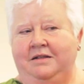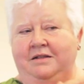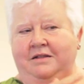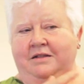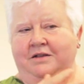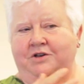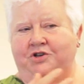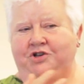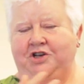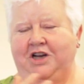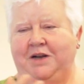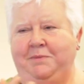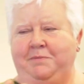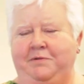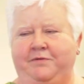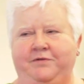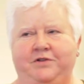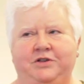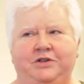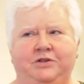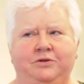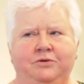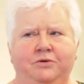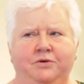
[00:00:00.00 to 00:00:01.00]
the shape of
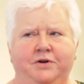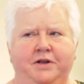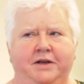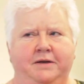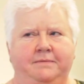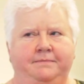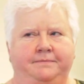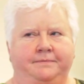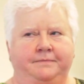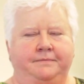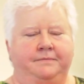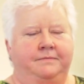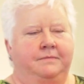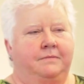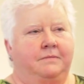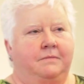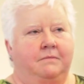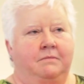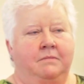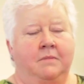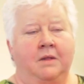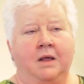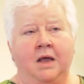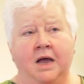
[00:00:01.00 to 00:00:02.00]
the story.
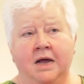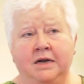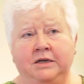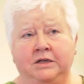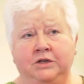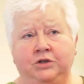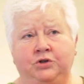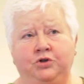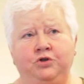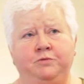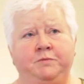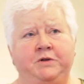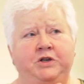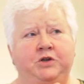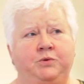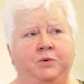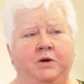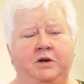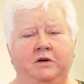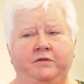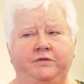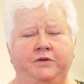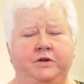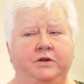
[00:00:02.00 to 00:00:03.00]
And it took me
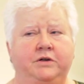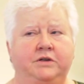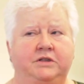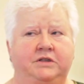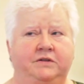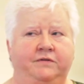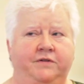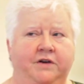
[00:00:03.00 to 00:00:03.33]
12 years to